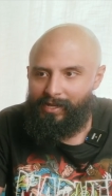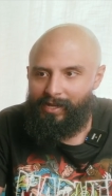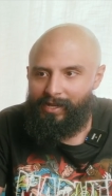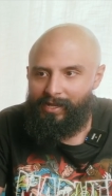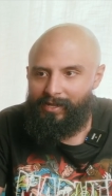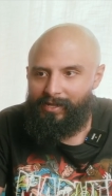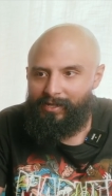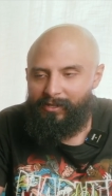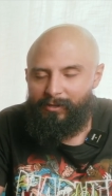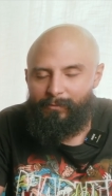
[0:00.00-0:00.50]

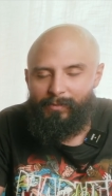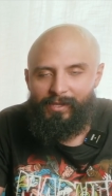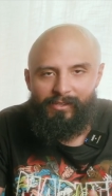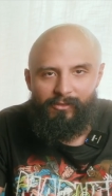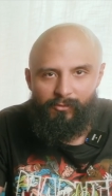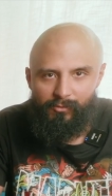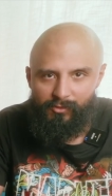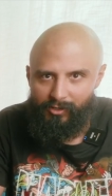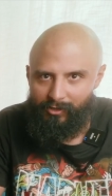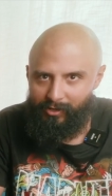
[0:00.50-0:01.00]
and it could be
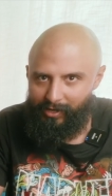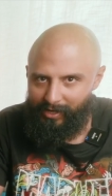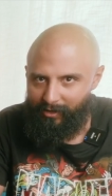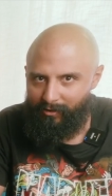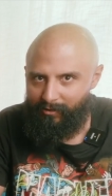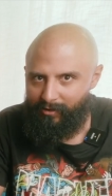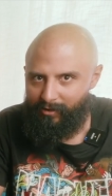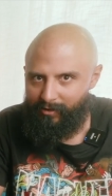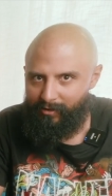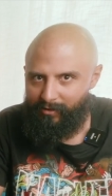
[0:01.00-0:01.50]
user
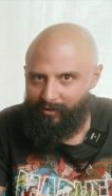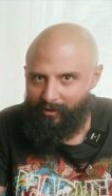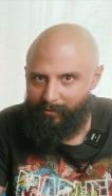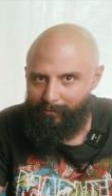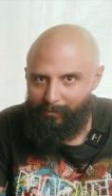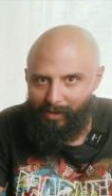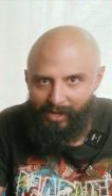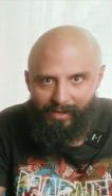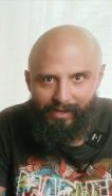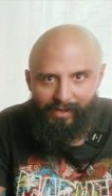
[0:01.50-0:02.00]
error
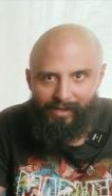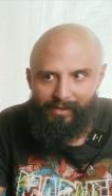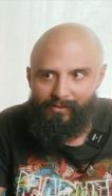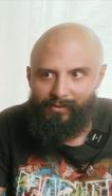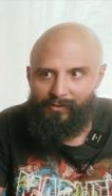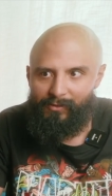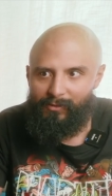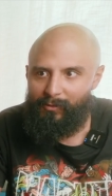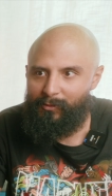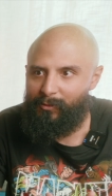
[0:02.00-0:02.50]
on my
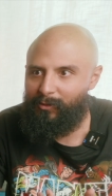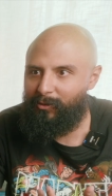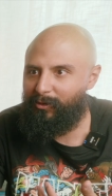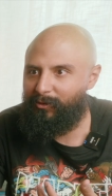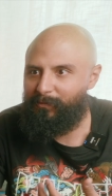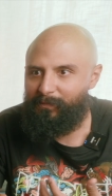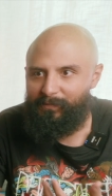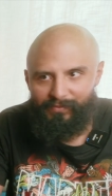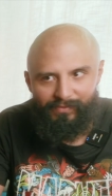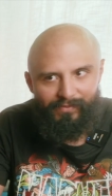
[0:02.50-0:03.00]
end or